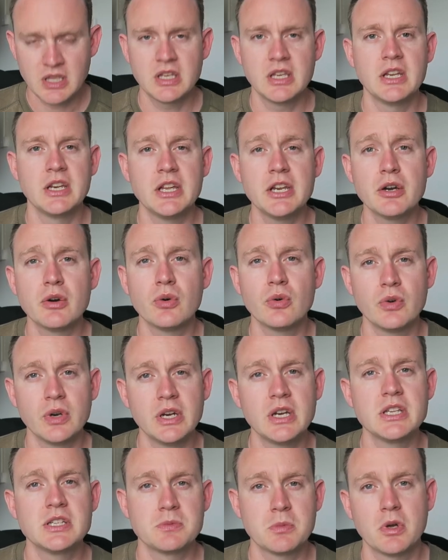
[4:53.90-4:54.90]
you need a
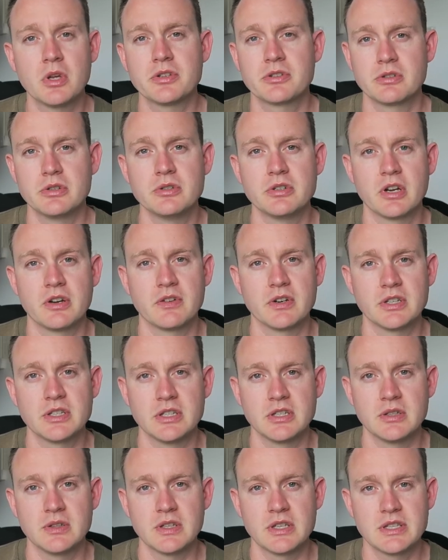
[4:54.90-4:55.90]
really small screwdriver
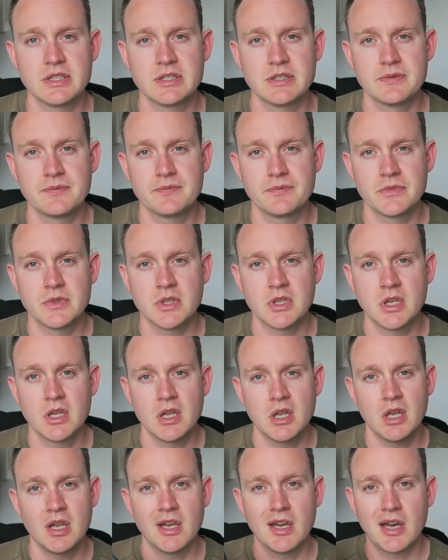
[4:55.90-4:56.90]
to do this.
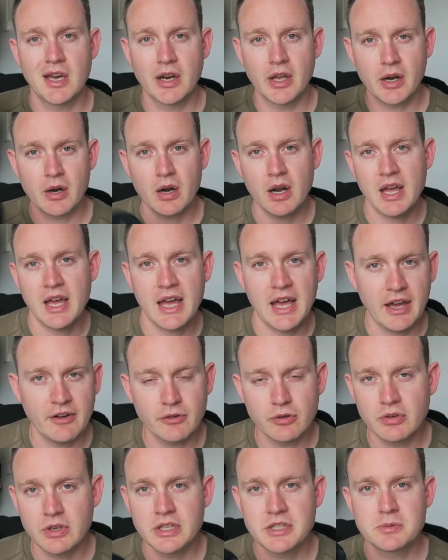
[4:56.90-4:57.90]
And I don't have
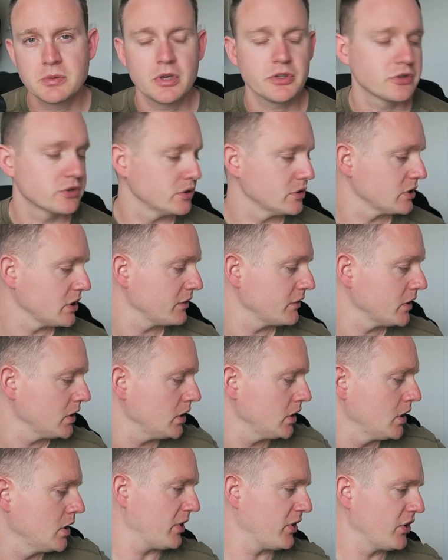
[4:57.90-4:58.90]
a really small
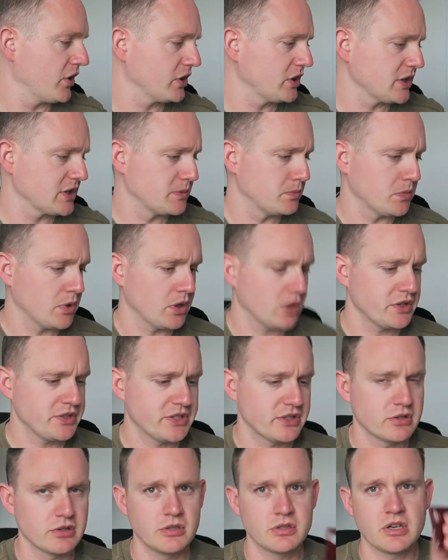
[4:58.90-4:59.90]
screwdriver. I think the
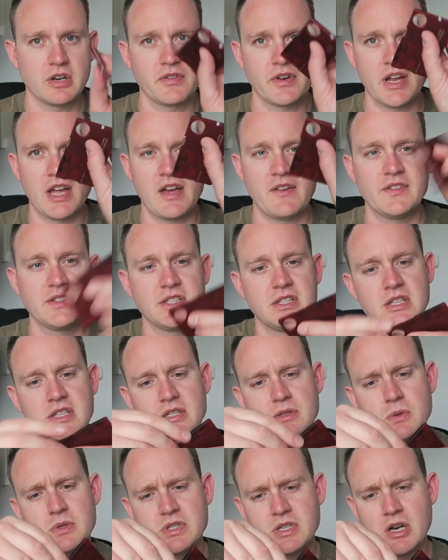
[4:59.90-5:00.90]
smallest screwdriver I have is in
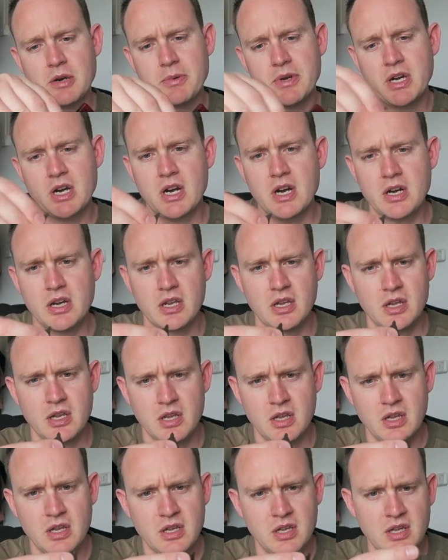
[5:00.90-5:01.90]
this Swiss Army card.
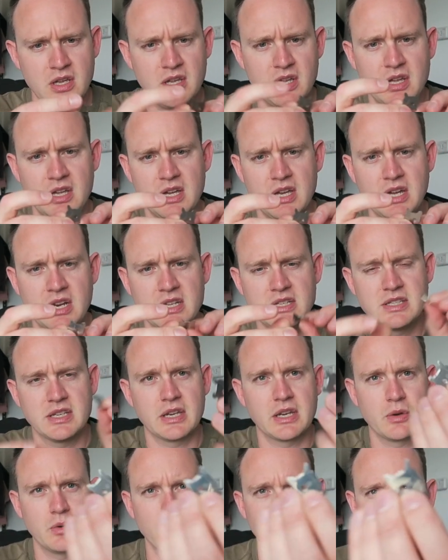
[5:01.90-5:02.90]
And it's
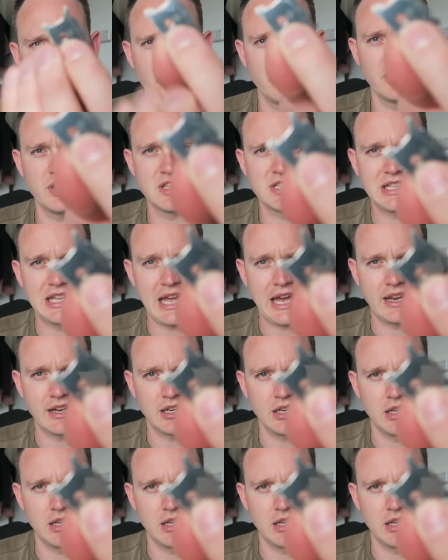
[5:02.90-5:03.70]
like this lad